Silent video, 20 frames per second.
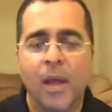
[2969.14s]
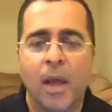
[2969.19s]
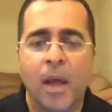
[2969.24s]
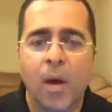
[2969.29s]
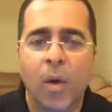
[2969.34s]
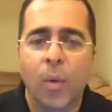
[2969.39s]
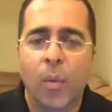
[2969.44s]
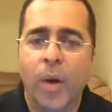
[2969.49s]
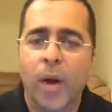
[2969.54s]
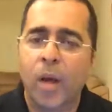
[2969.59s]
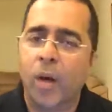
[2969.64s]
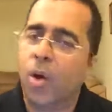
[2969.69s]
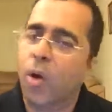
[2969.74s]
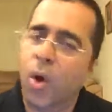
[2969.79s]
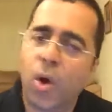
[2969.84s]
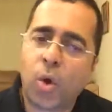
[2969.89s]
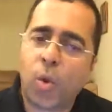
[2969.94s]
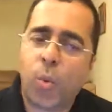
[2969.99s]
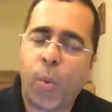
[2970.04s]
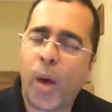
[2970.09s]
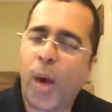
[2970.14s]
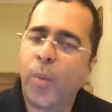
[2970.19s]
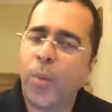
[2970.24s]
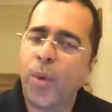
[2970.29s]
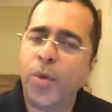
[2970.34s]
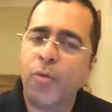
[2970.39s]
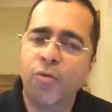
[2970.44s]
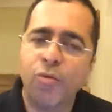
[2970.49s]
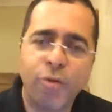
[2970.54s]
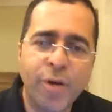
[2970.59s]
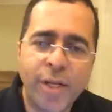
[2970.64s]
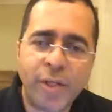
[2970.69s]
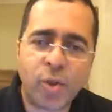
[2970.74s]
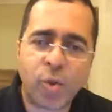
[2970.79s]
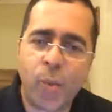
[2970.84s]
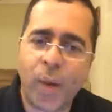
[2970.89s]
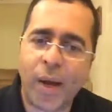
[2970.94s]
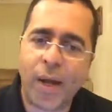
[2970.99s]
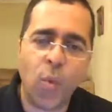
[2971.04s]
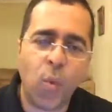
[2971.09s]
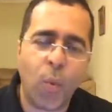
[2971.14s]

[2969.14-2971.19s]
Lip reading: Well, look where we reach. Well.